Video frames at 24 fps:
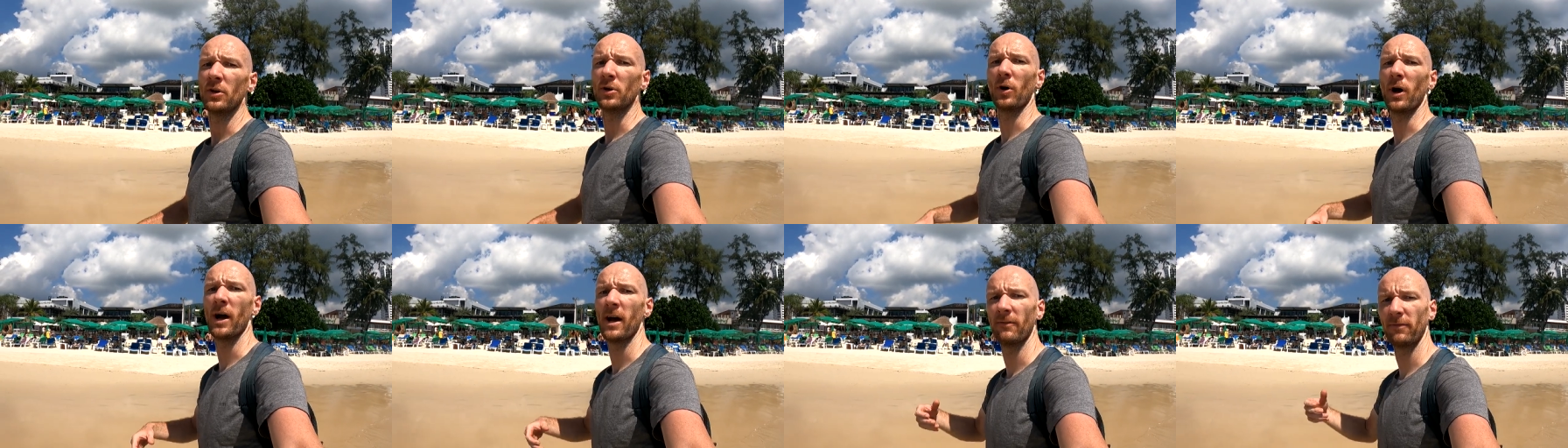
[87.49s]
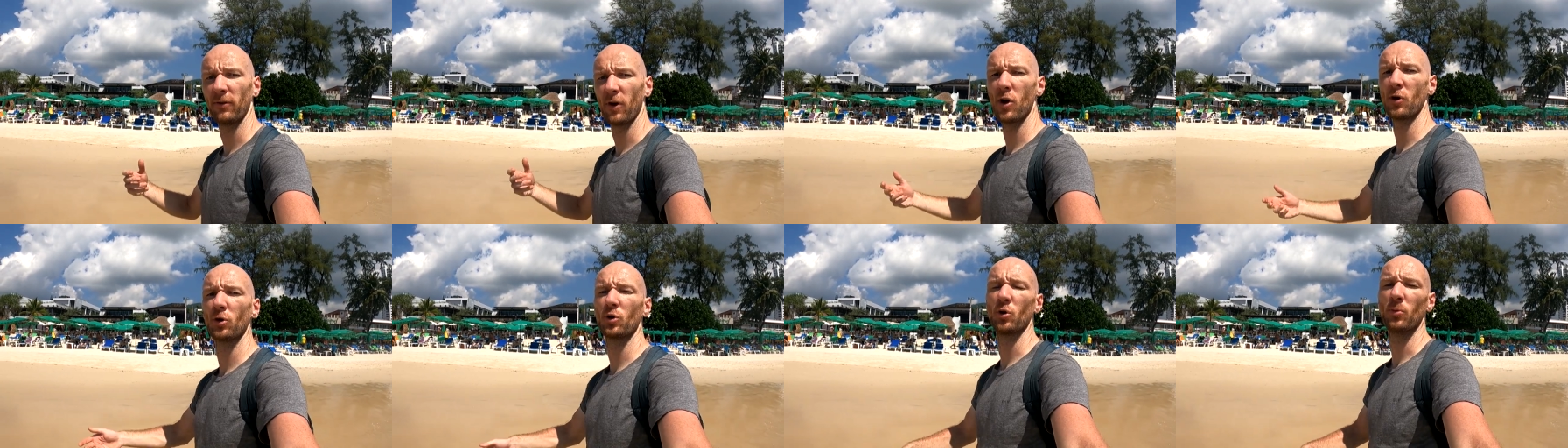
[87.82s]
you'll
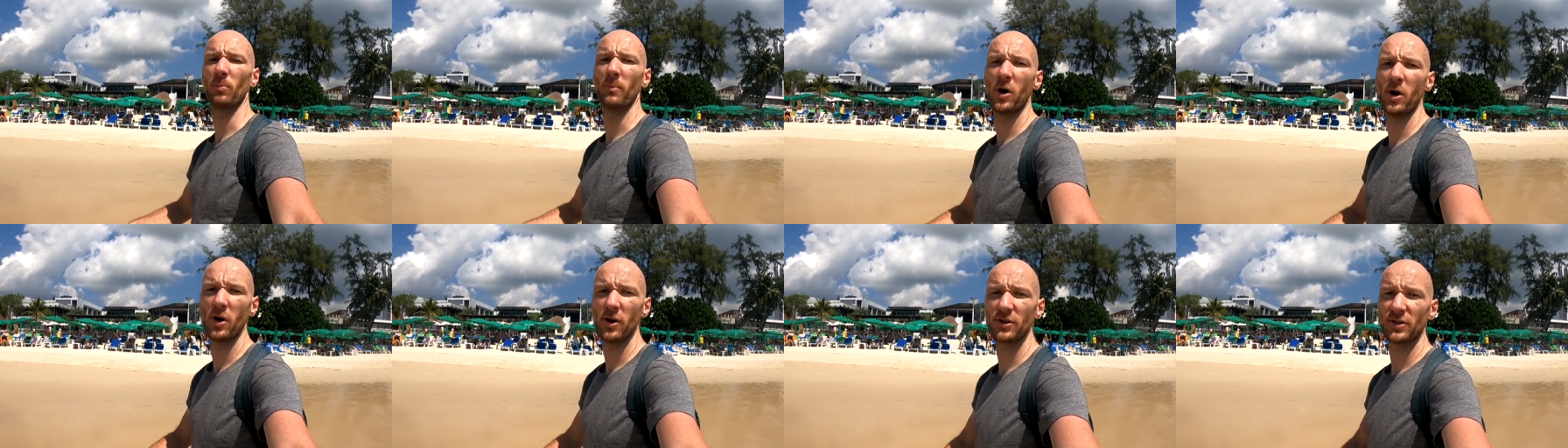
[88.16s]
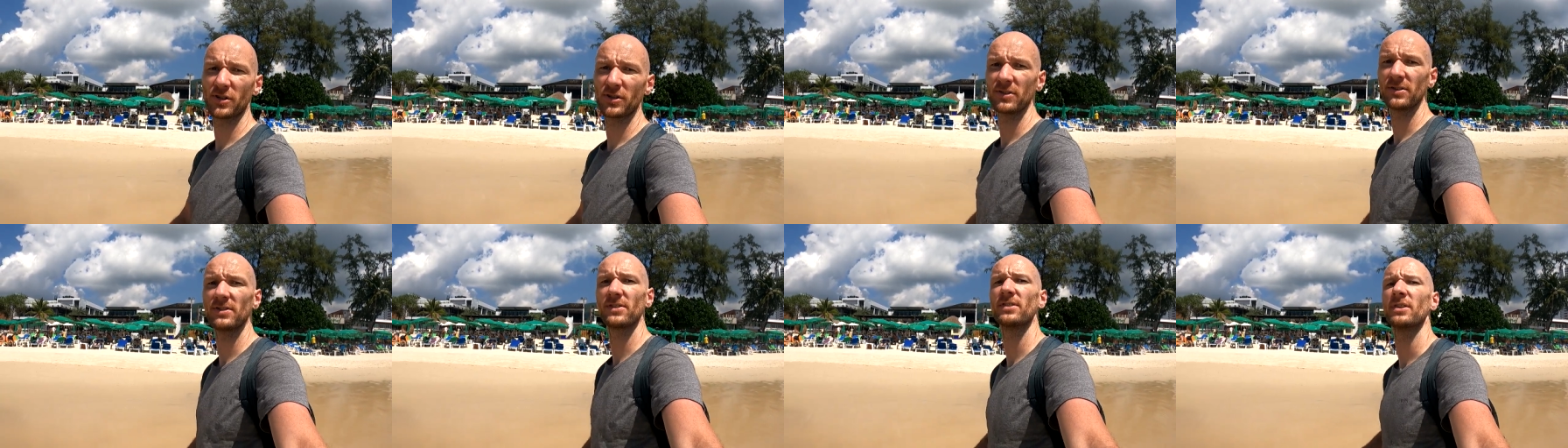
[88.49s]
have local
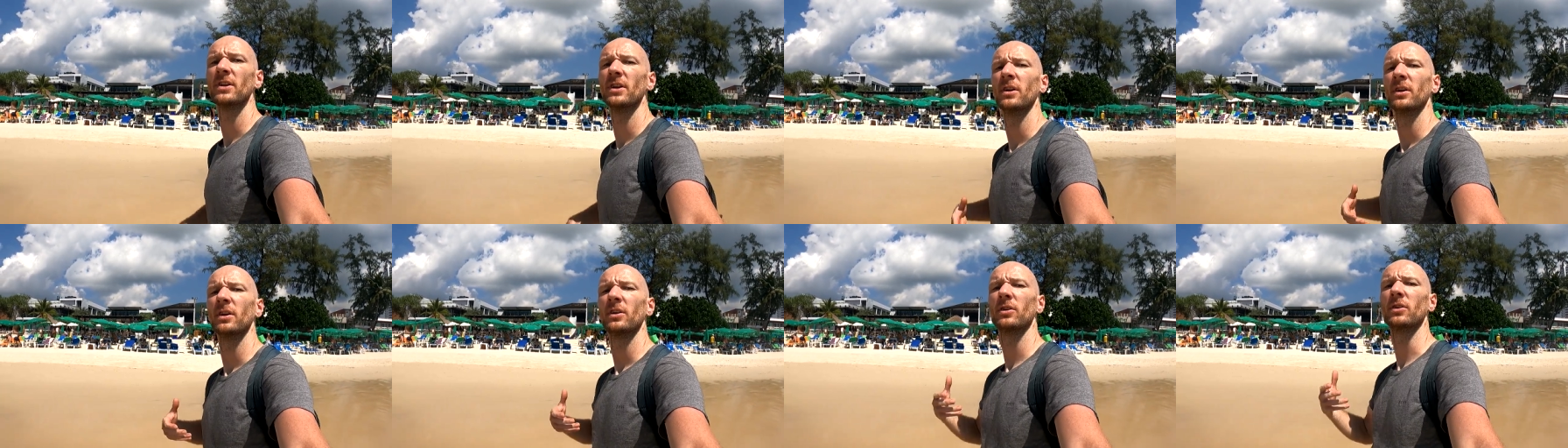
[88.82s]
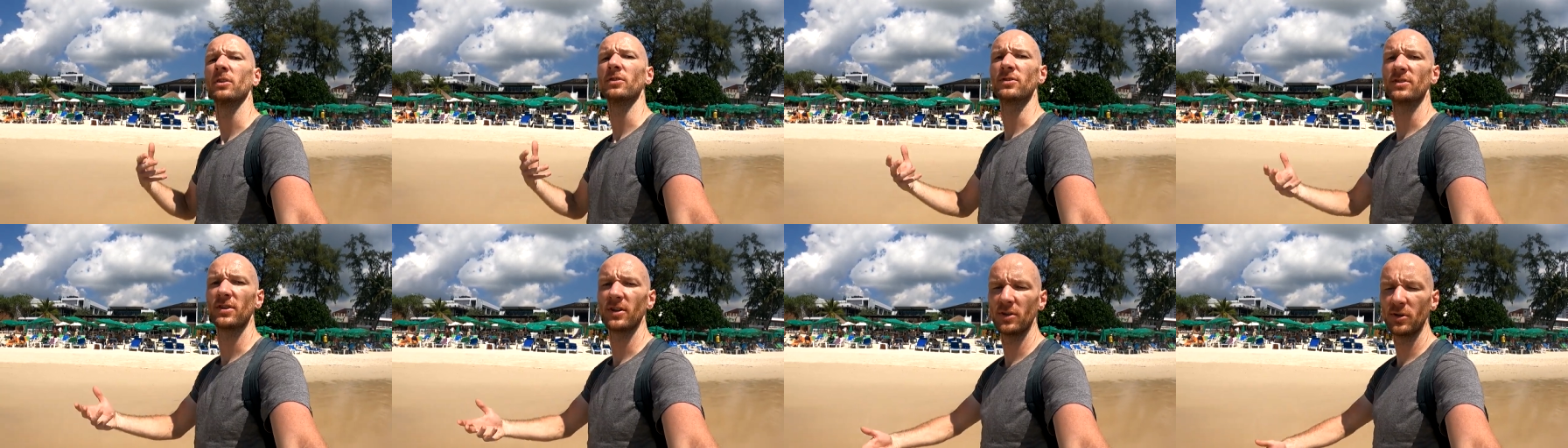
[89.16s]
merchants
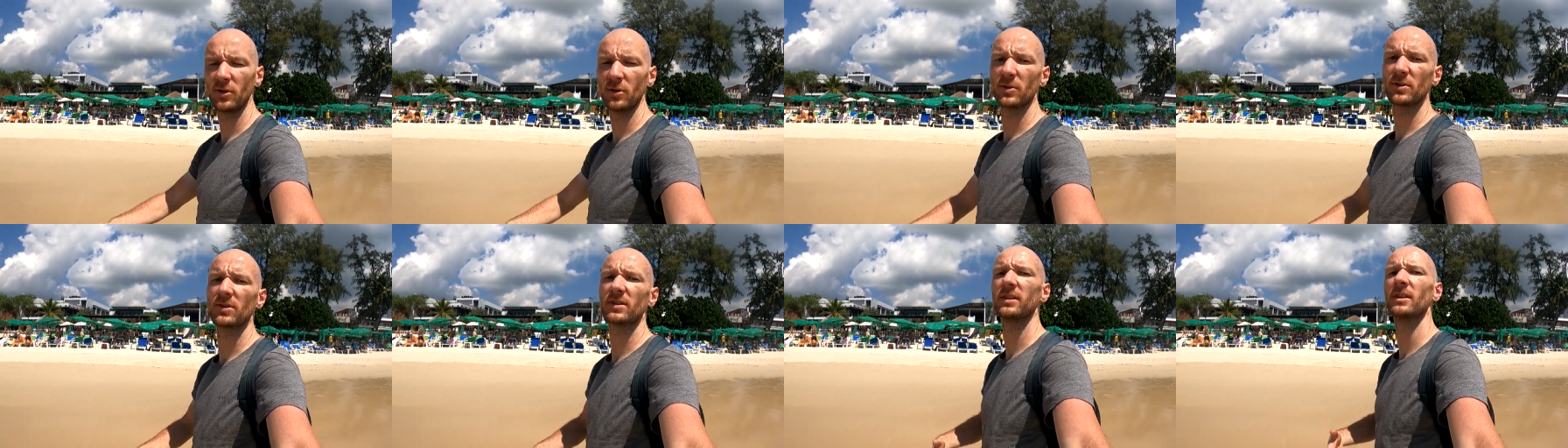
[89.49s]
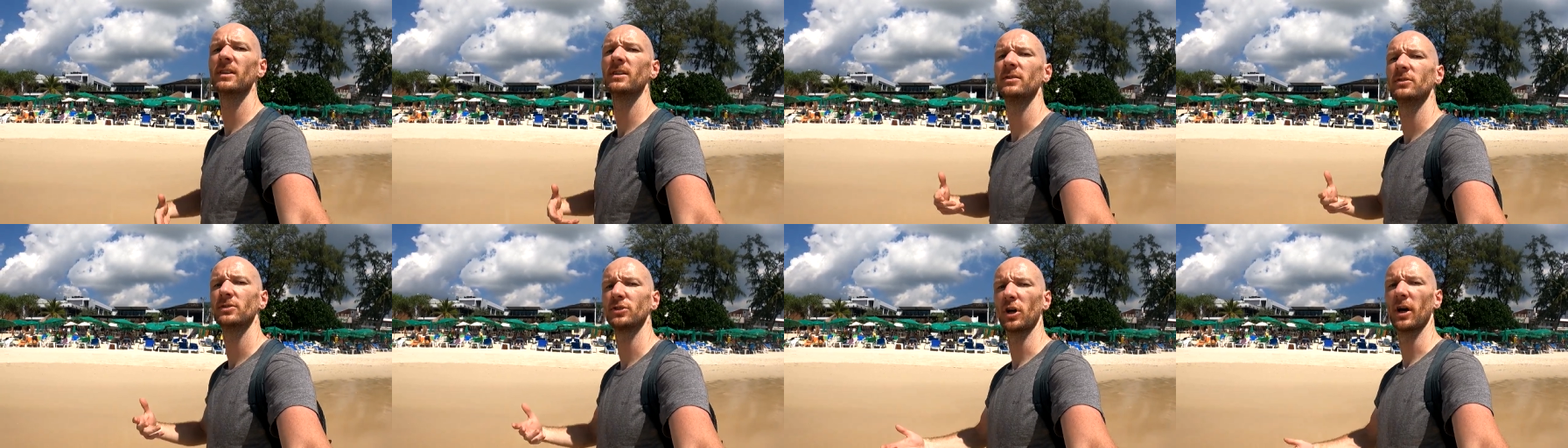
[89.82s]

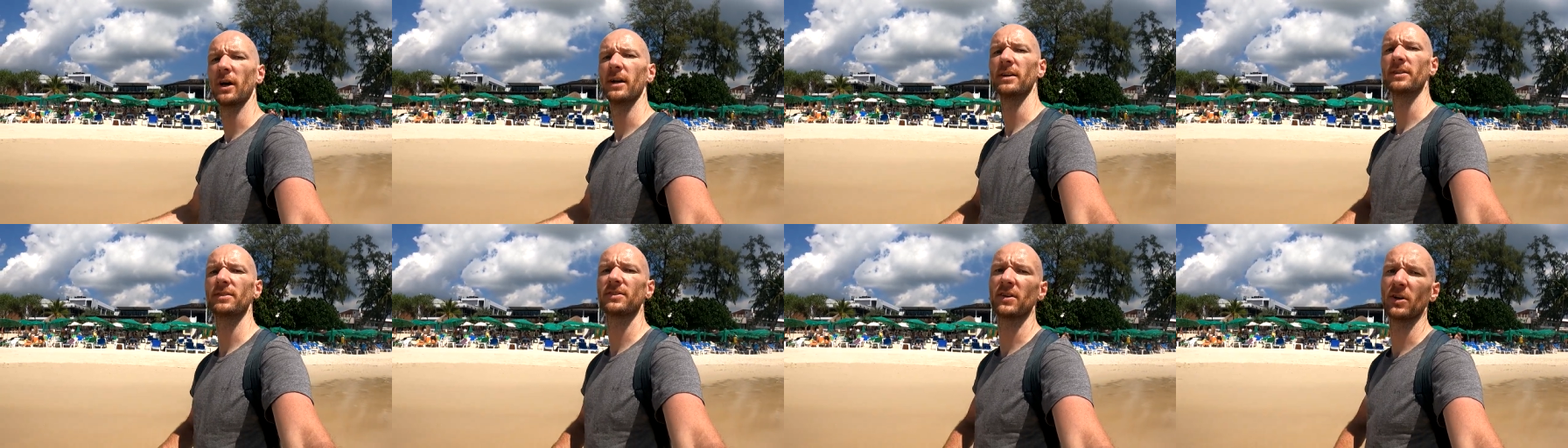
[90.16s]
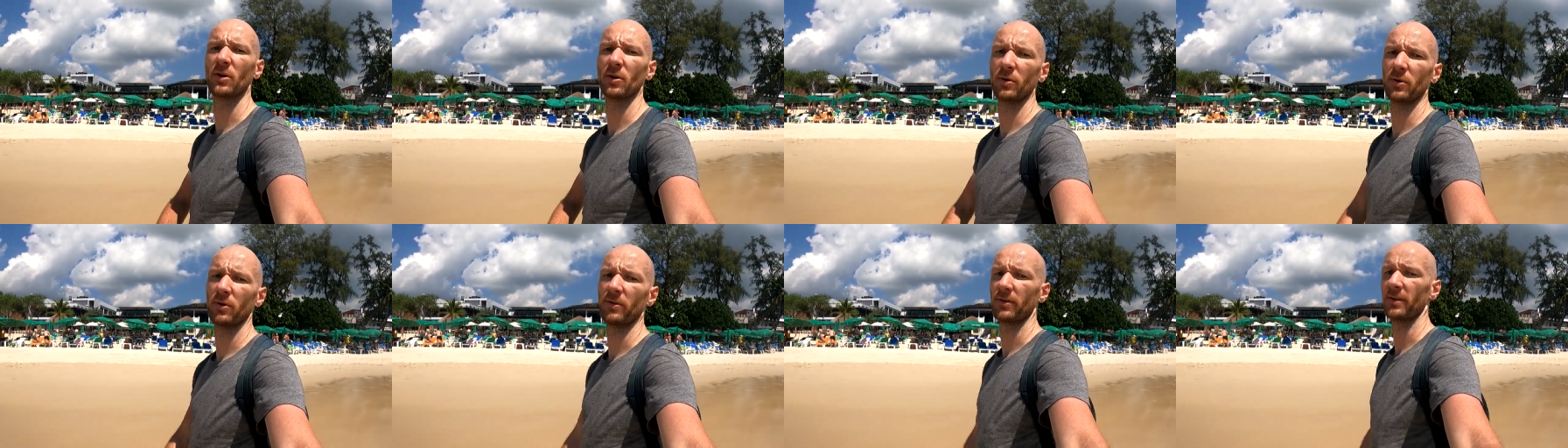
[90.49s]
continuously trying to
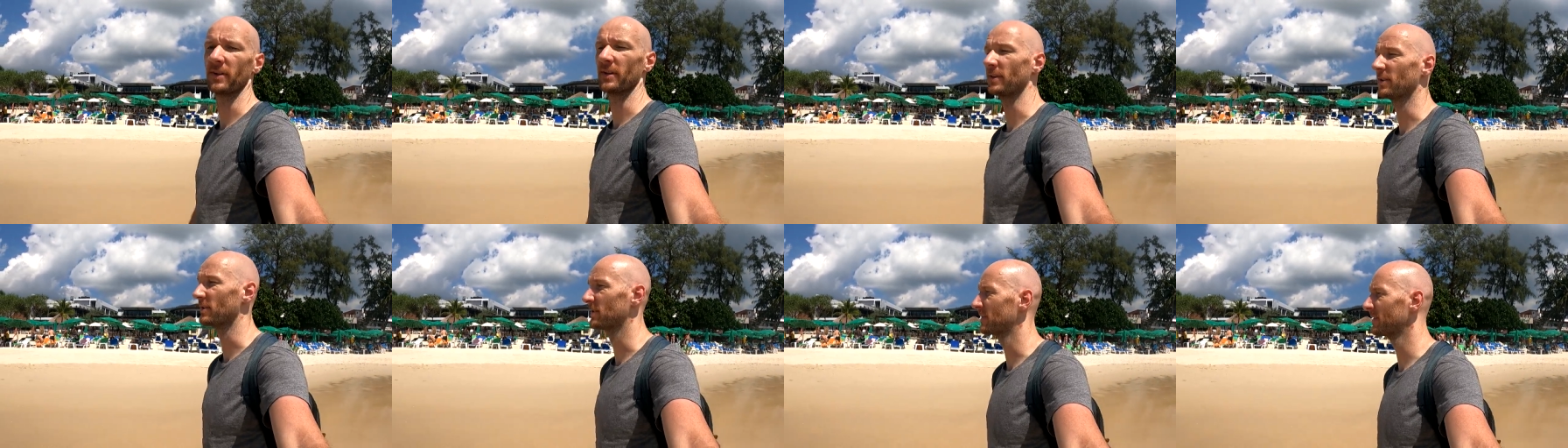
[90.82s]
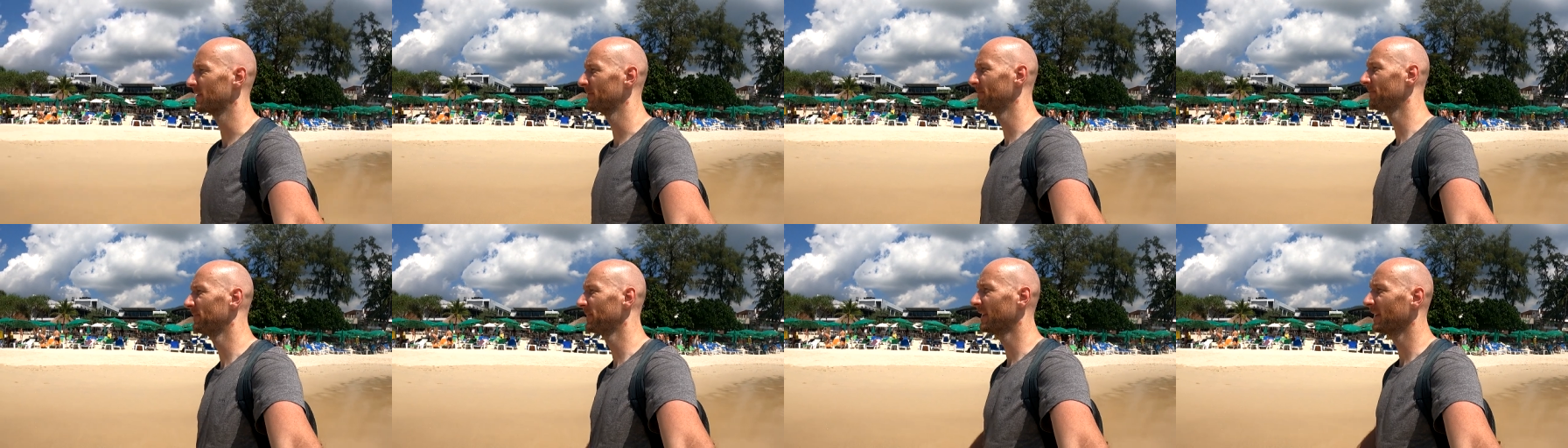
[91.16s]
sell you
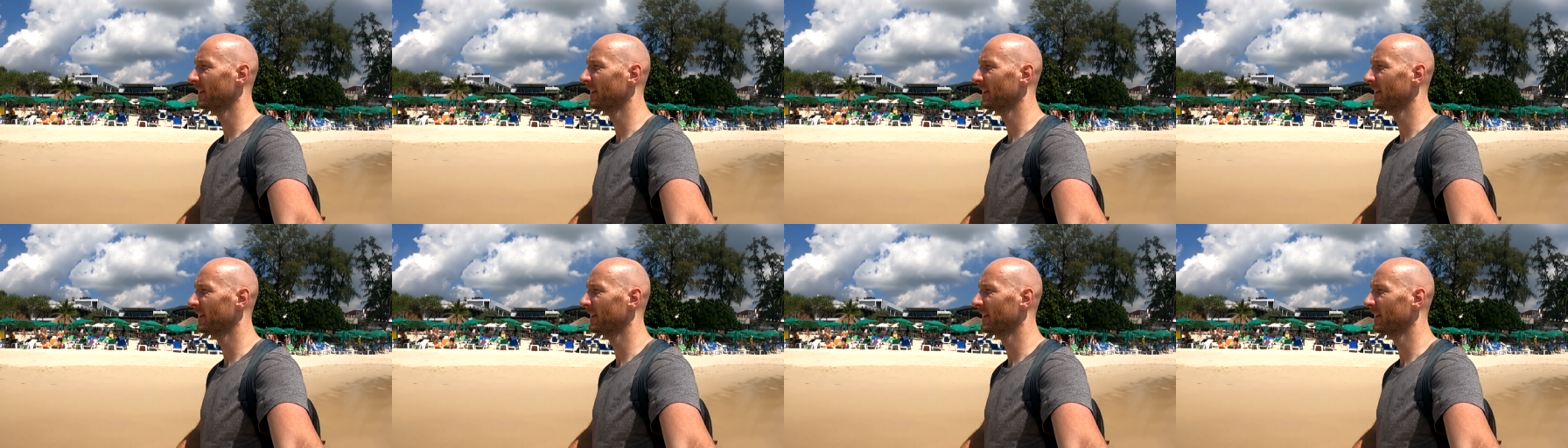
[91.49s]
things